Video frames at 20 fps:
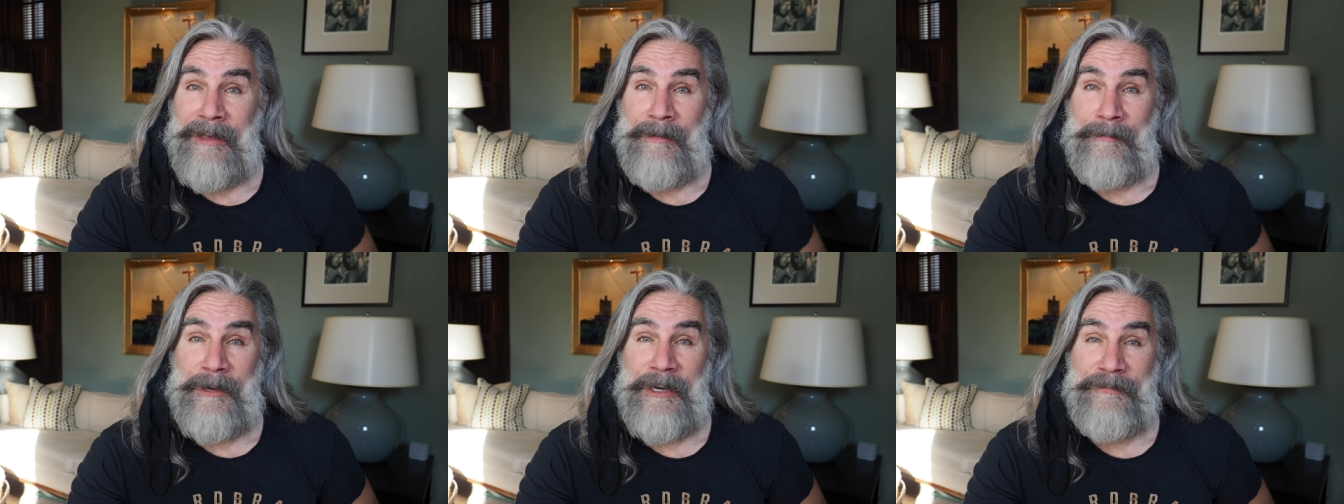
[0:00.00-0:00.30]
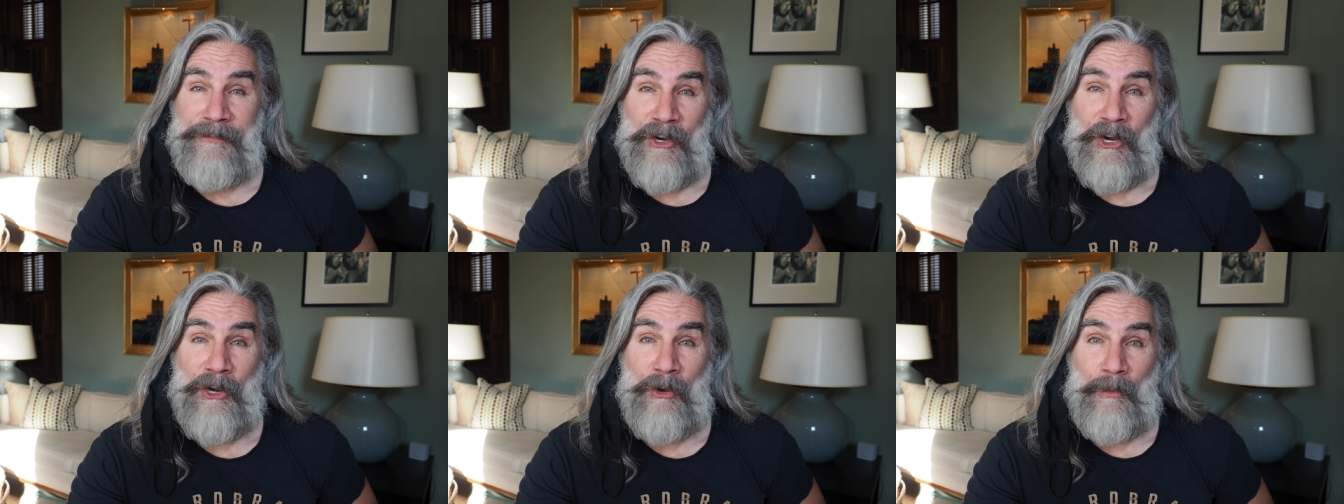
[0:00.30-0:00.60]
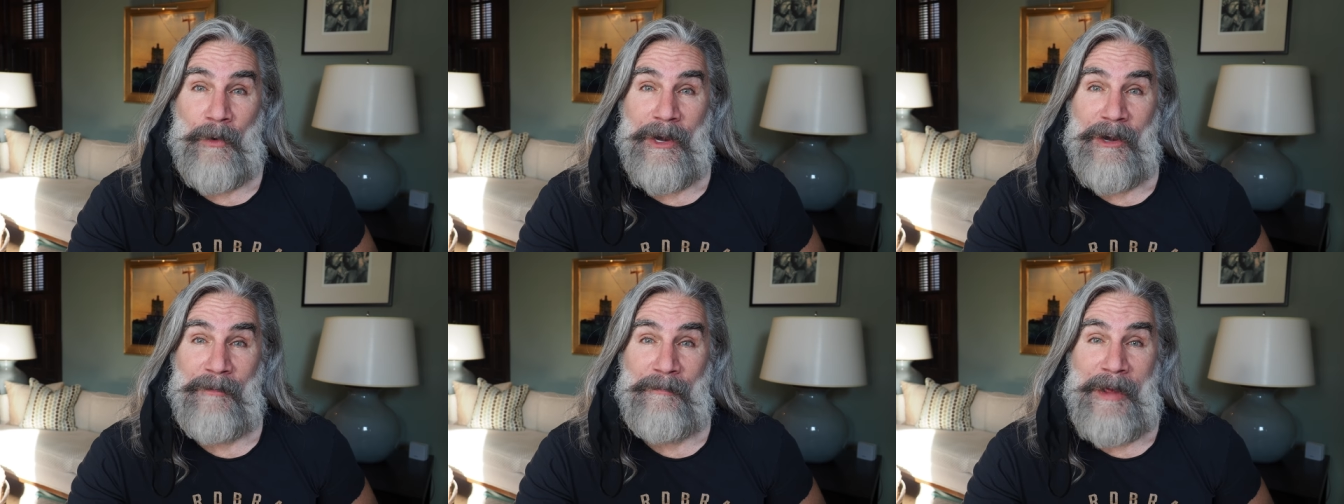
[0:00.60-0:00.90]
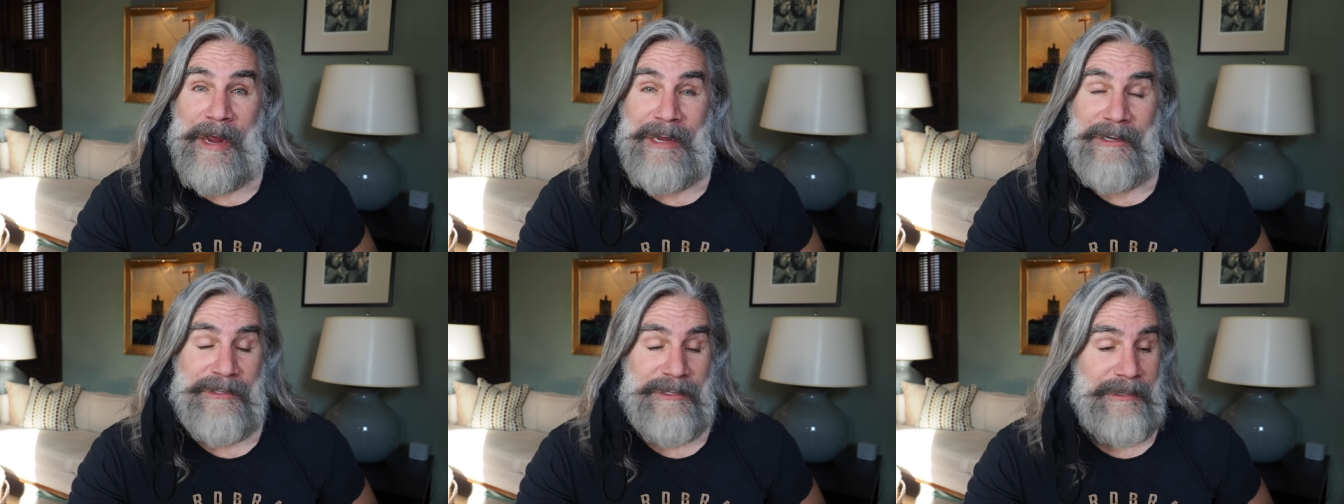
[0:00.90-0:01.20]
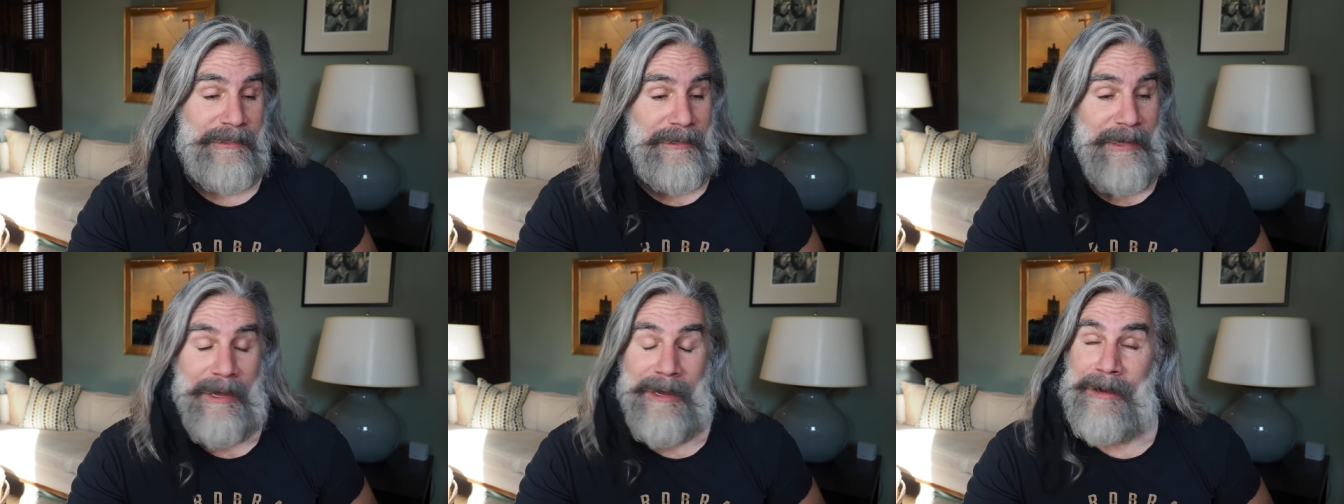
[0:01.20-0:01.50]
but if you're going to wear a
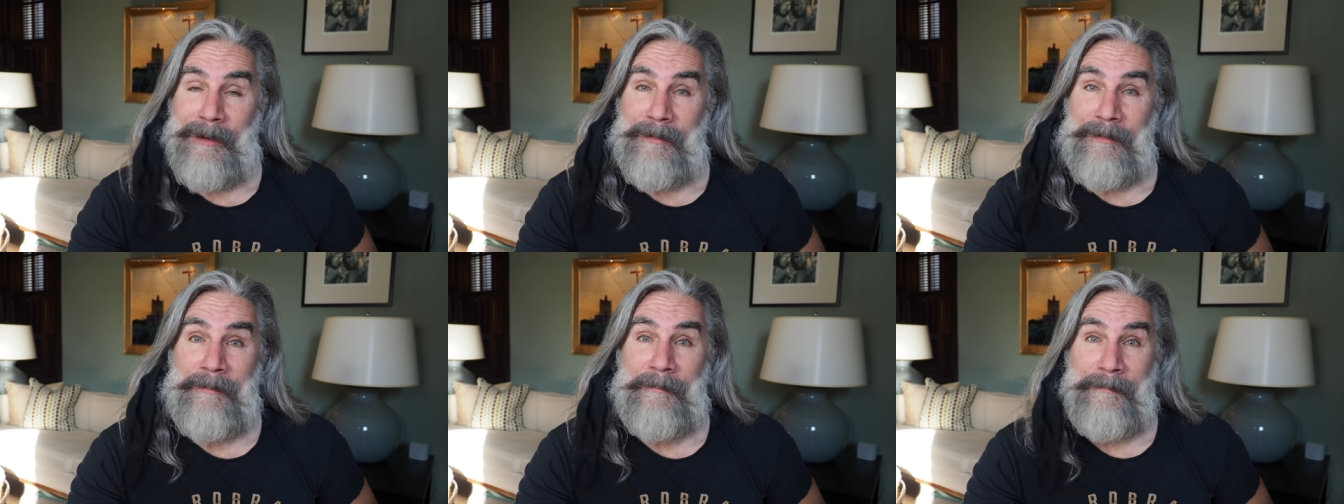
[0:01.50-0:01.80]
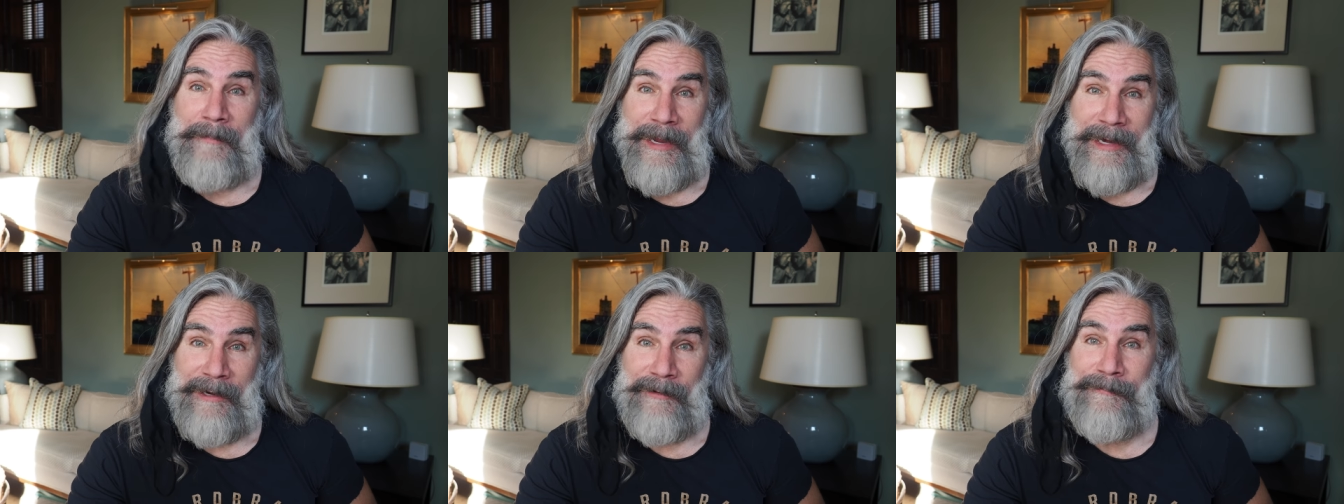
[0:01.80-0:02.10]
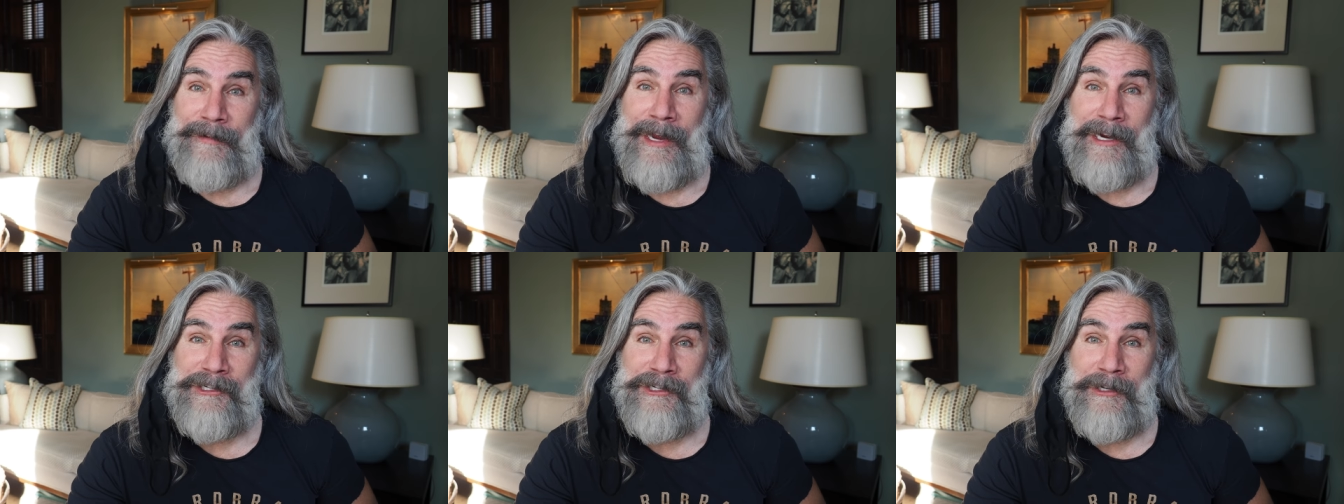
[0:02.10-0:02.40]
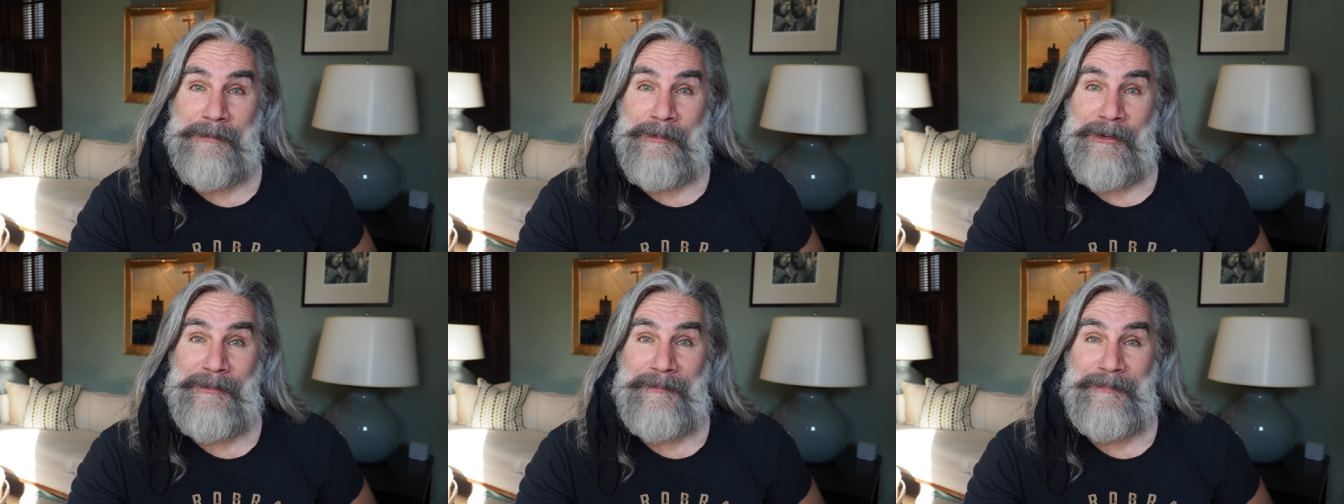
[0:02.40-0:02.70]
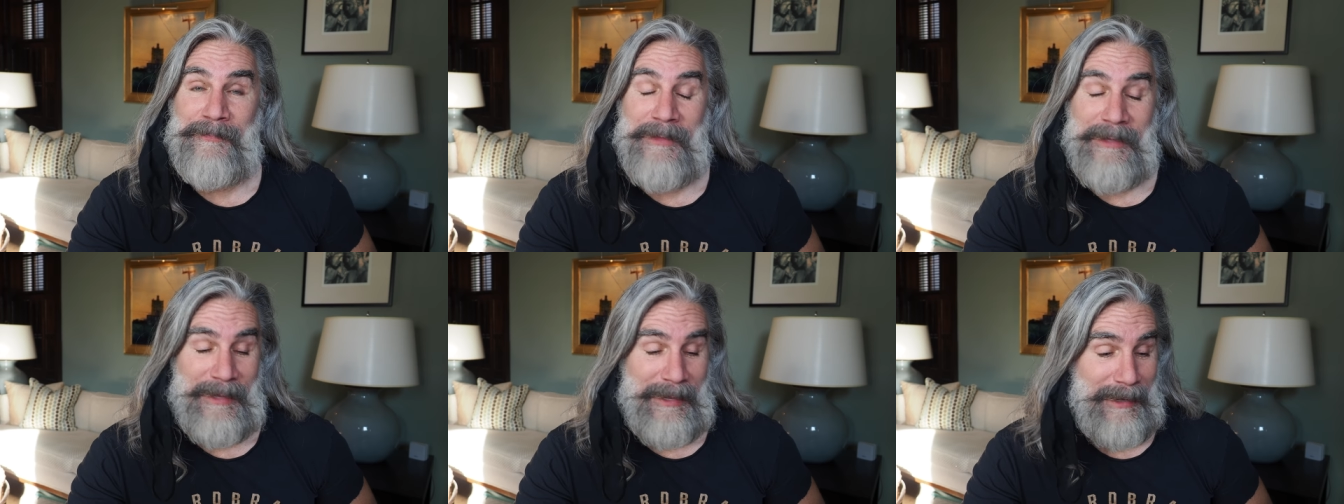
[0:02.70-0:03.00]
mask, make it fashionable.